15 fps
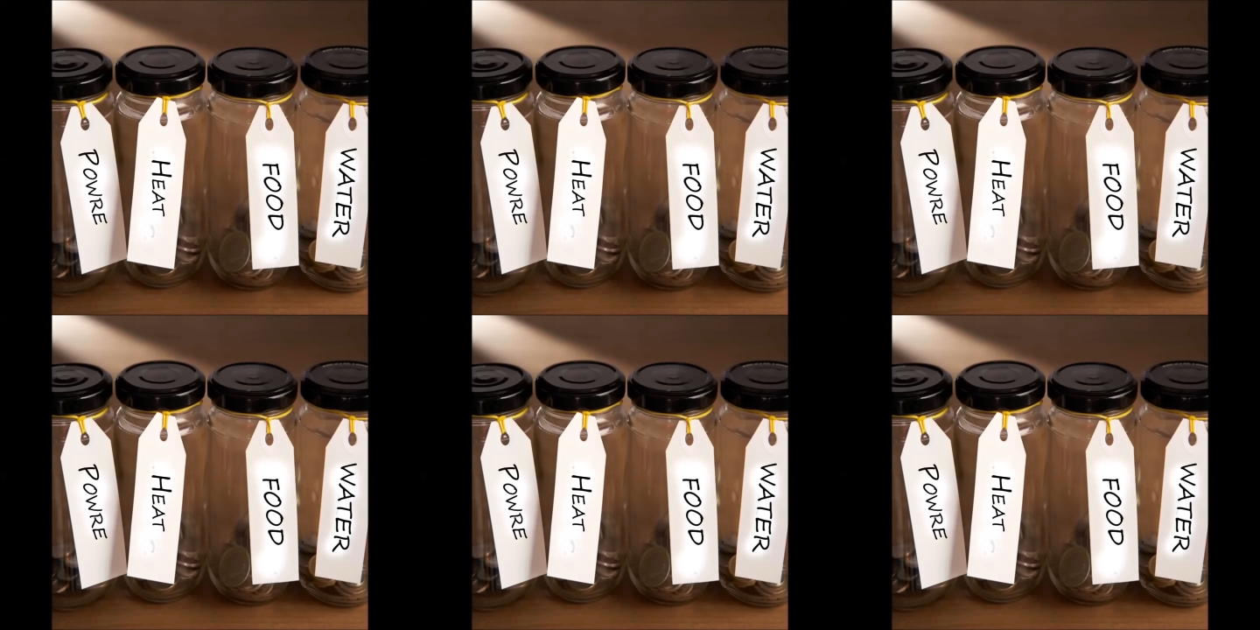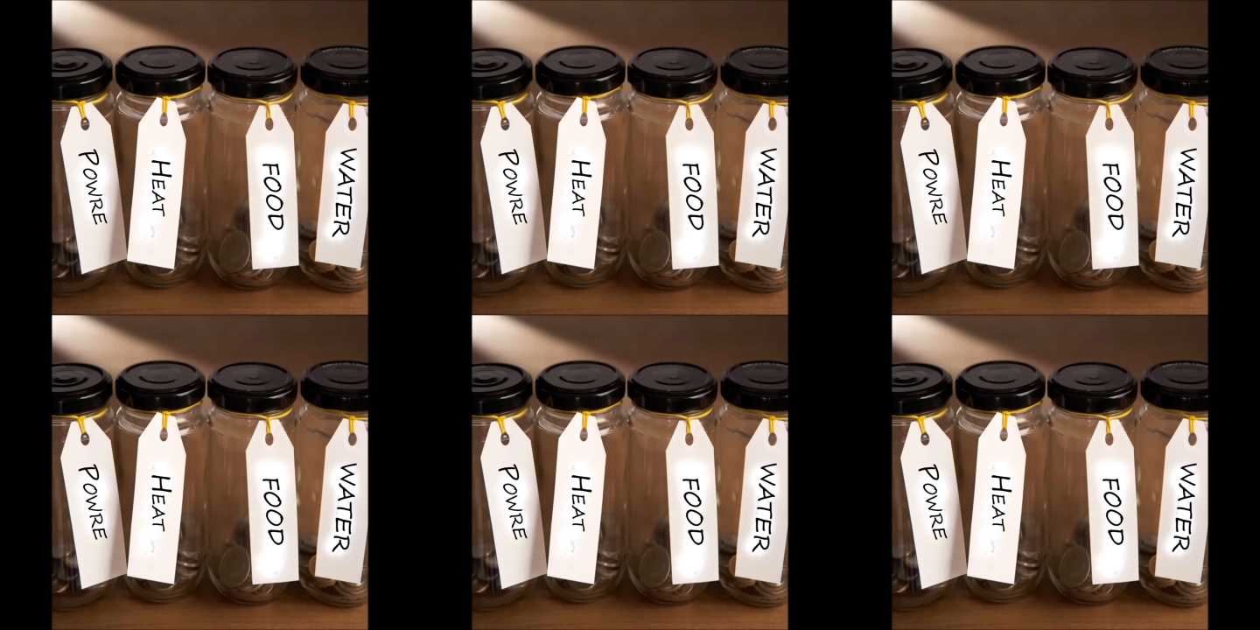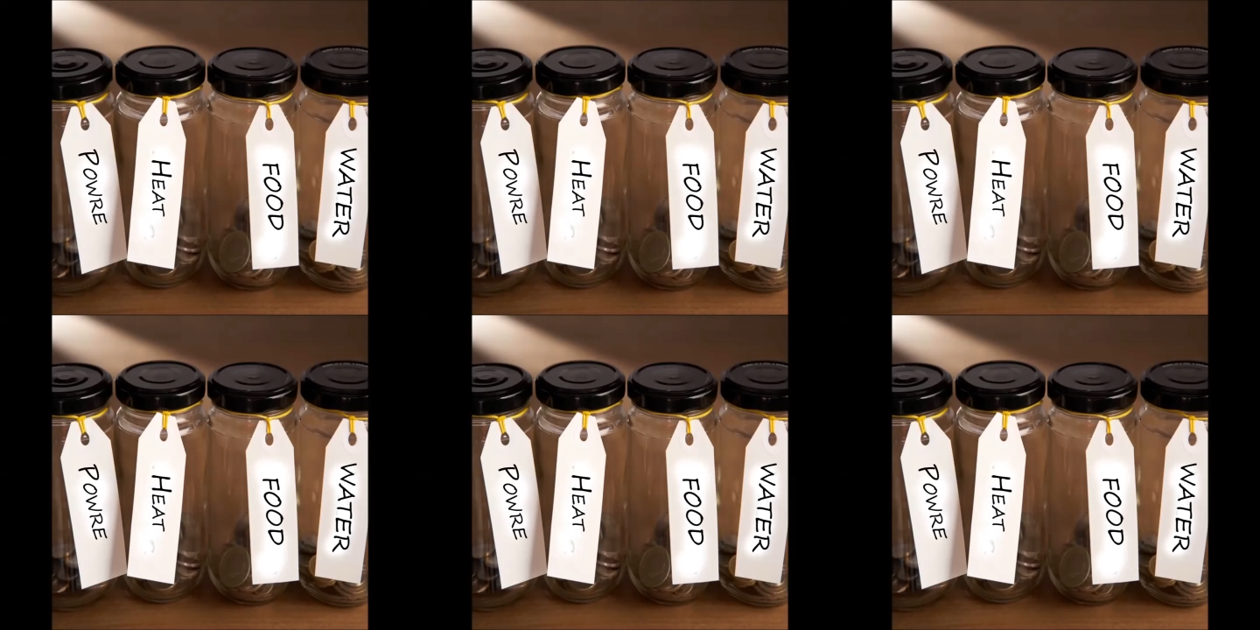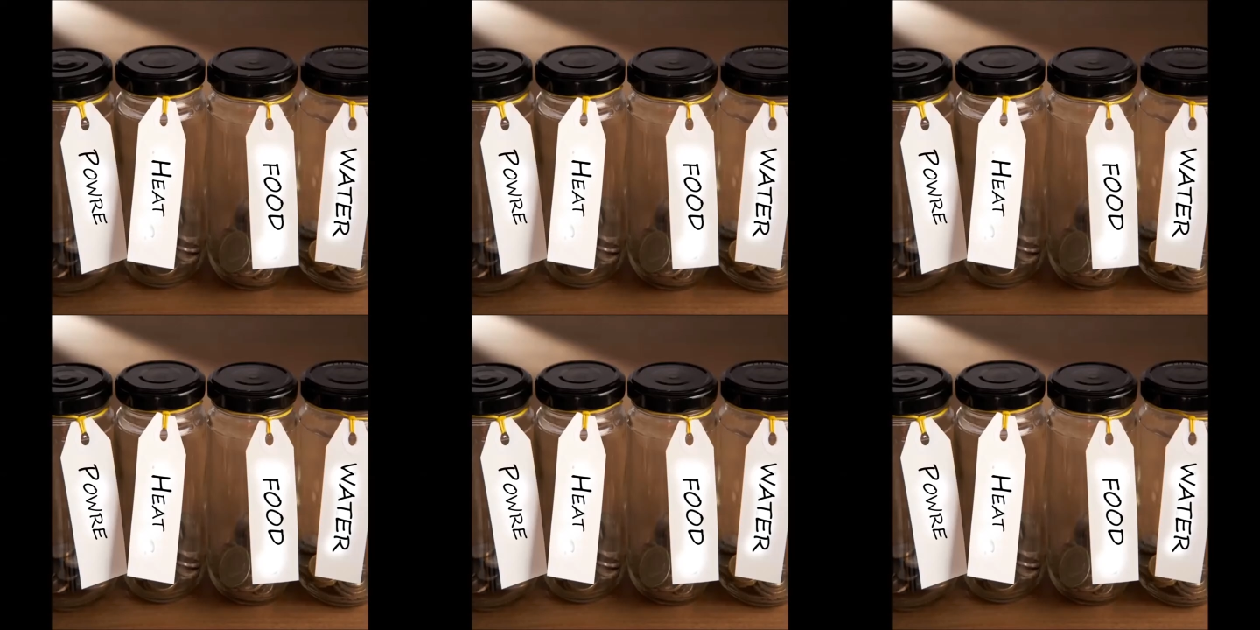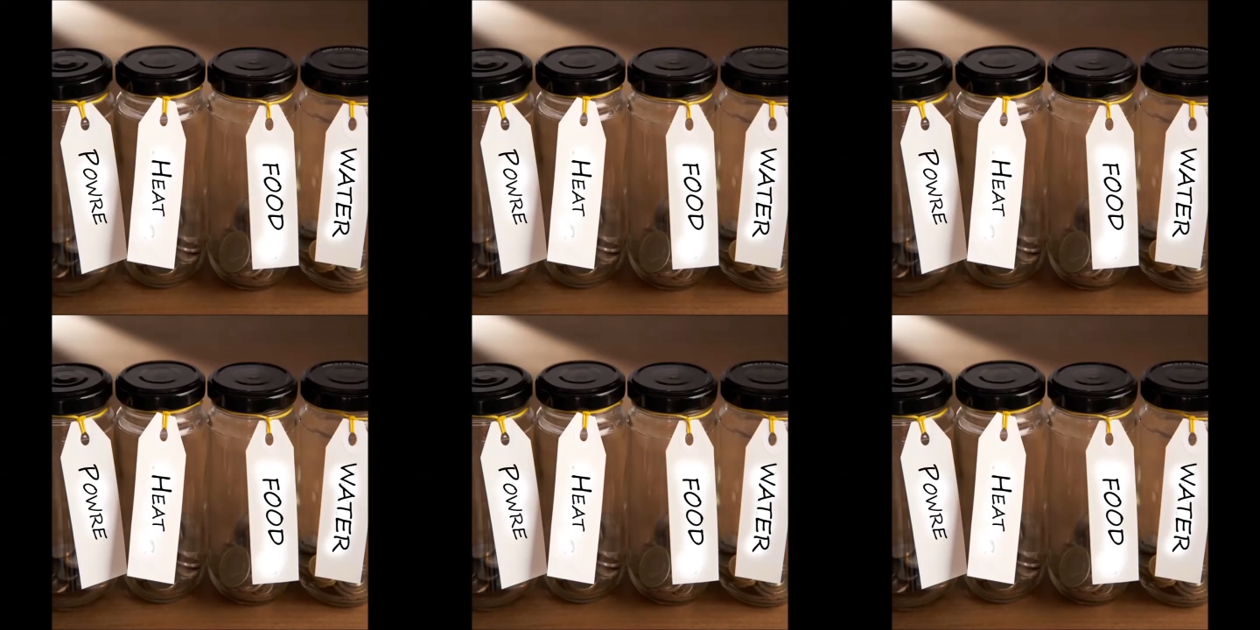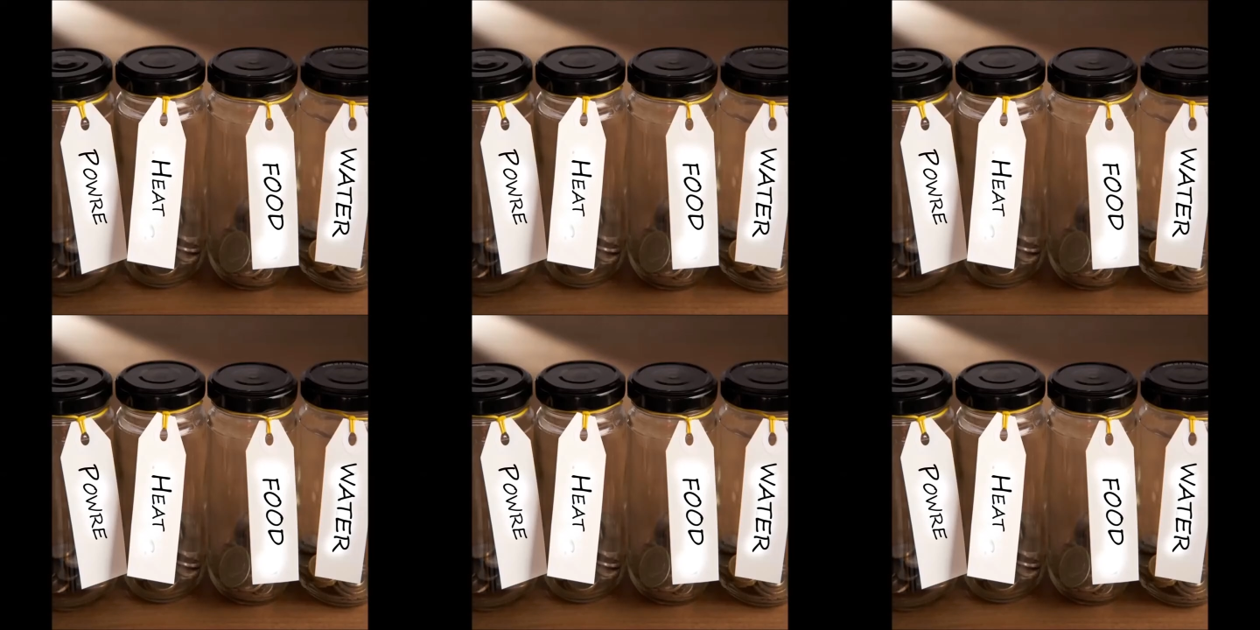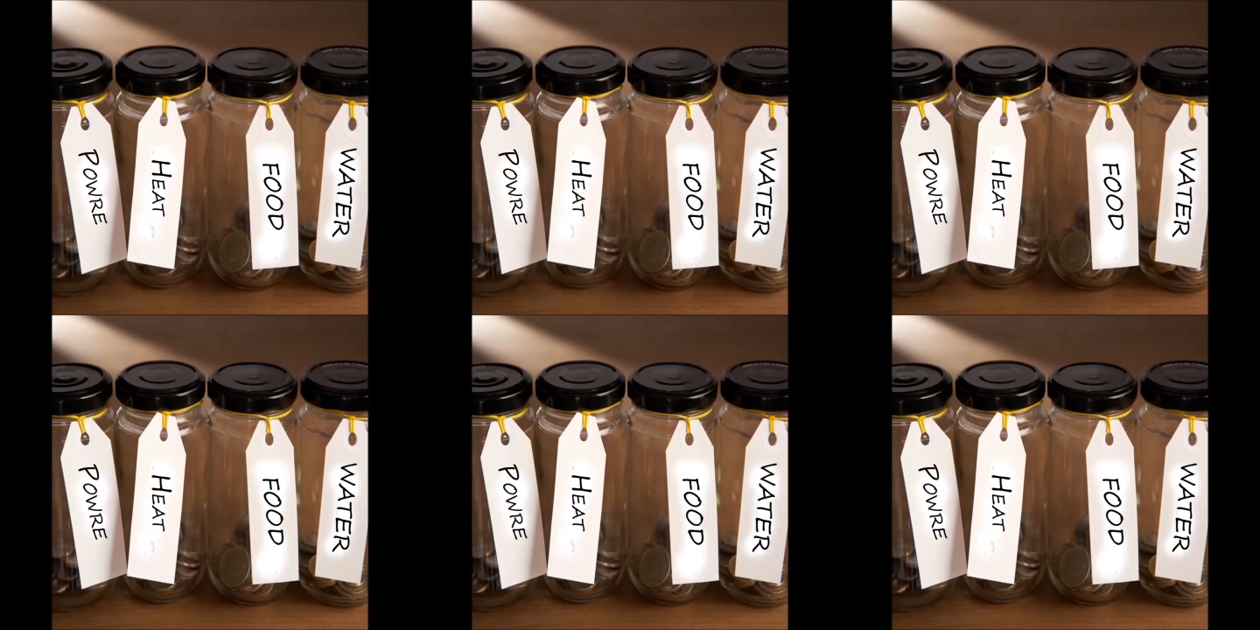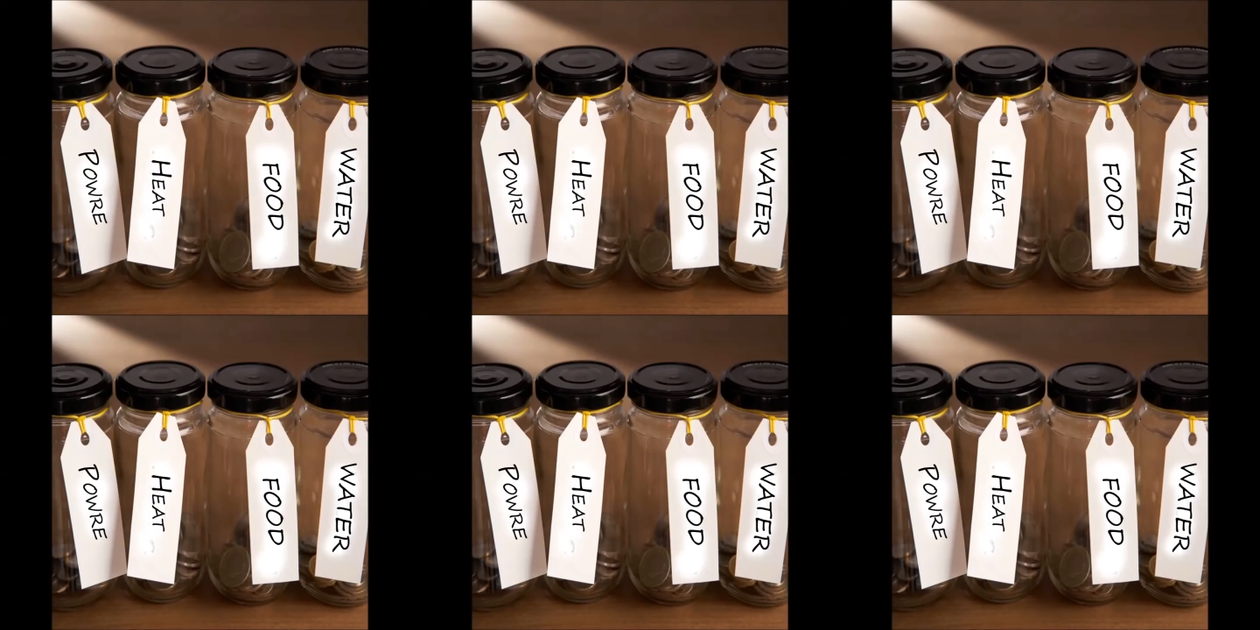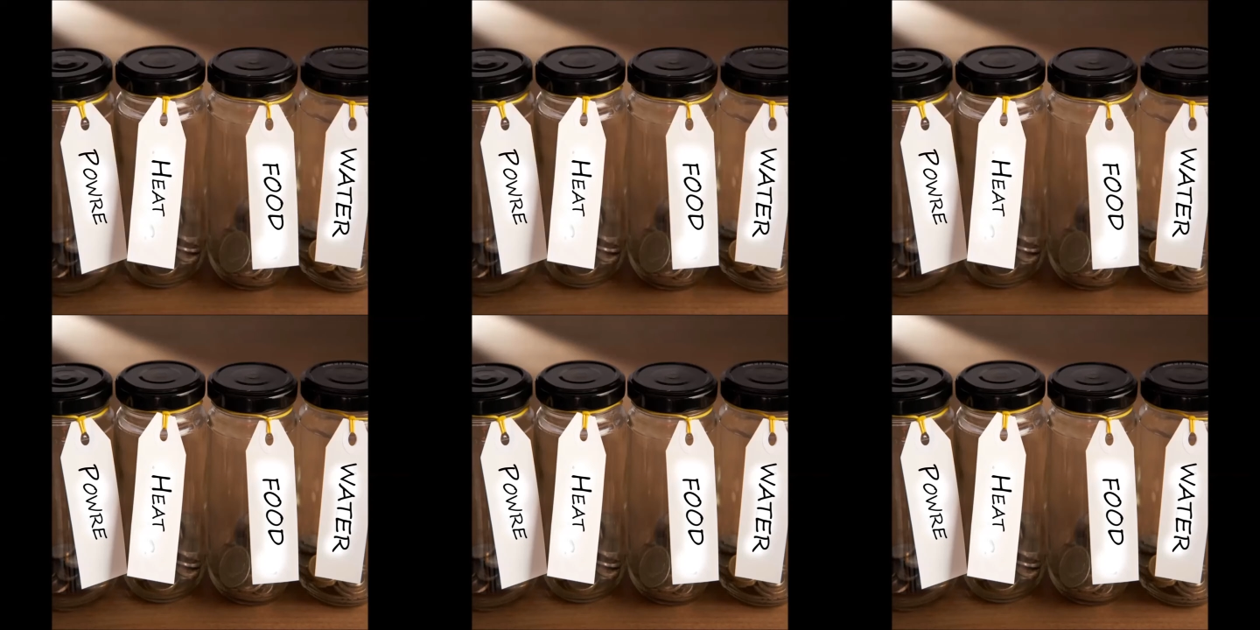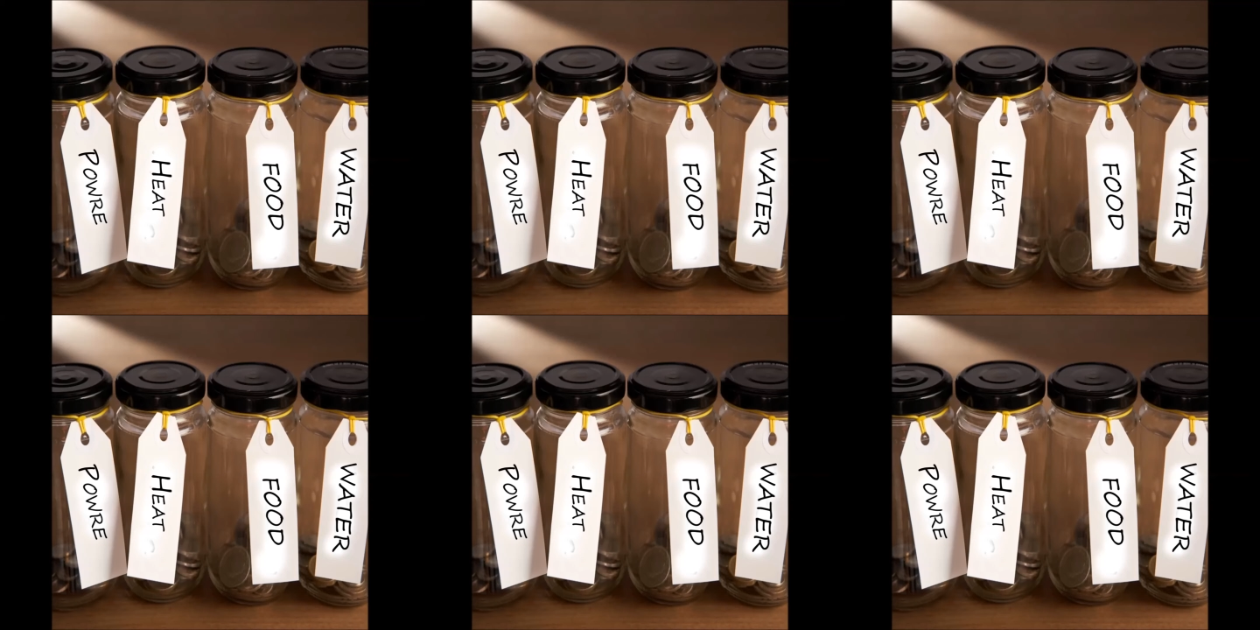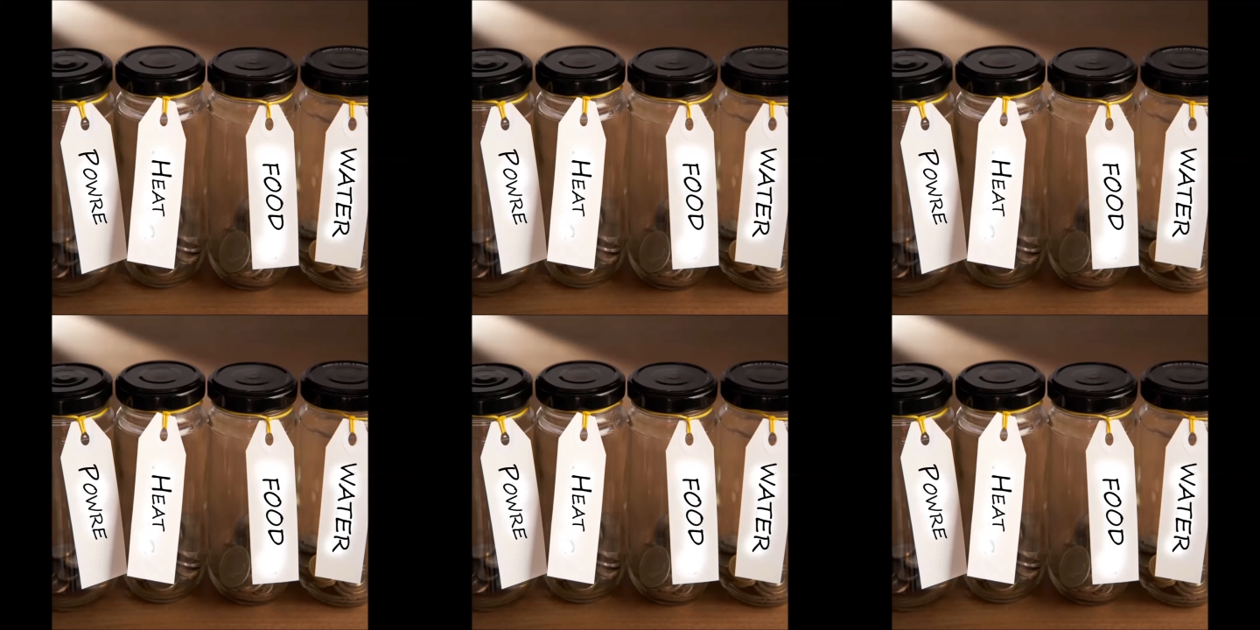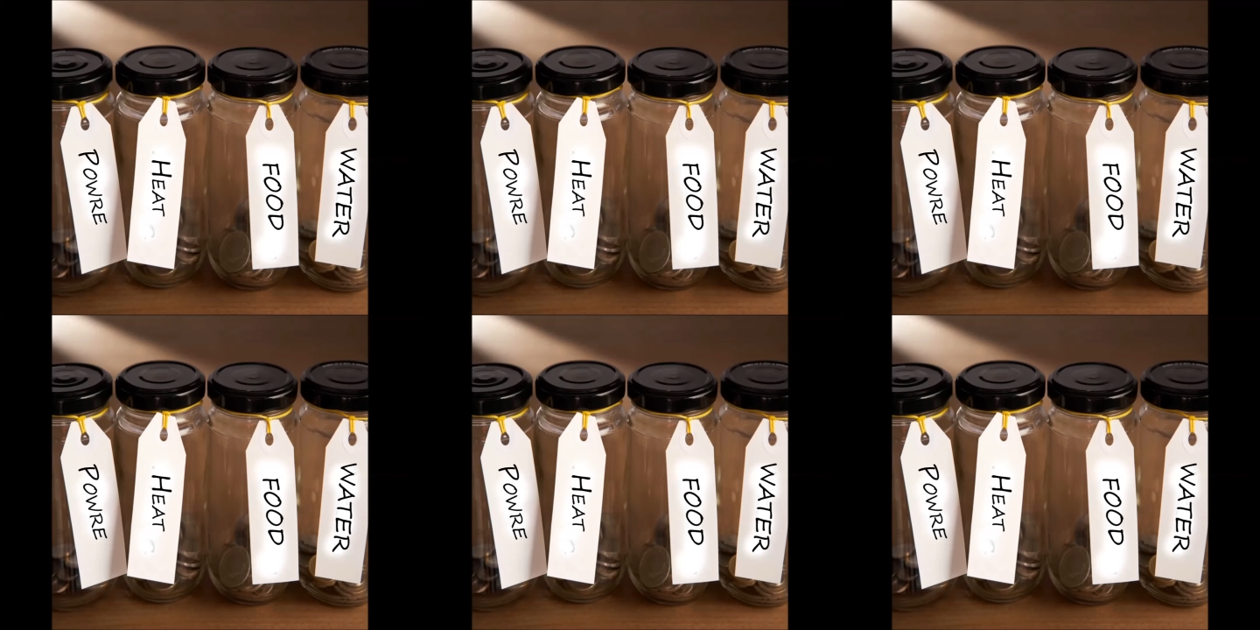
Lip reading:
[unreadable: no face in view]